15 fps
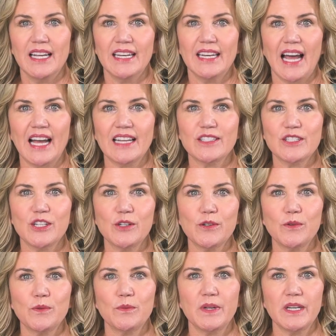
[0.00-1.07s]
not
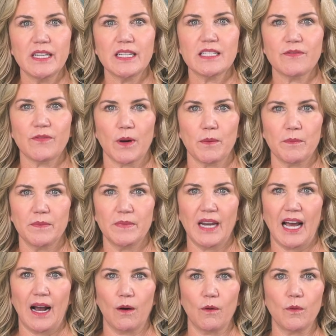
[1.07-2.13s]
2 weeks from
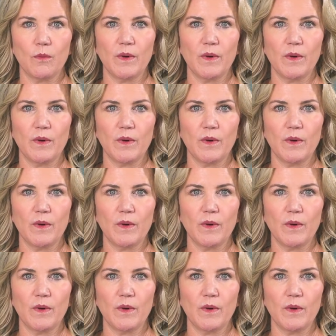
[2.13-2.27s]
now